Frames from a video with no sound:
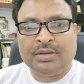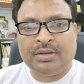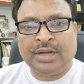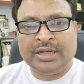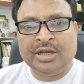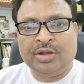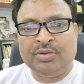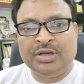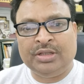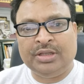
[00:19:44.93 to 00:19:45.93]
write down
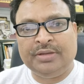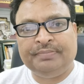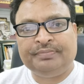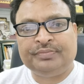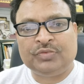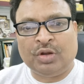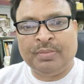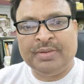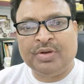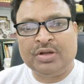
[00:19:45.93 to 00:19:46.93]
in the
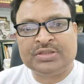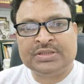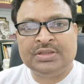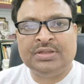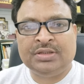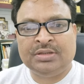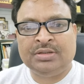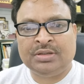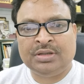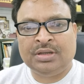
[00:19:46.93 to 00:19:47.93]
comment box,
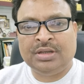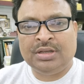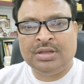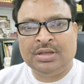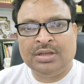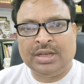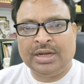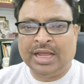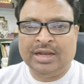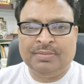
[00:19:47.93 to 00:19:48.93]

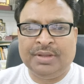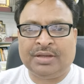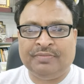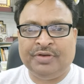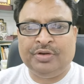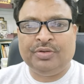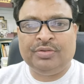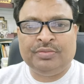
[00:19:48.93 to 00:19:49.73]
and I'll make a video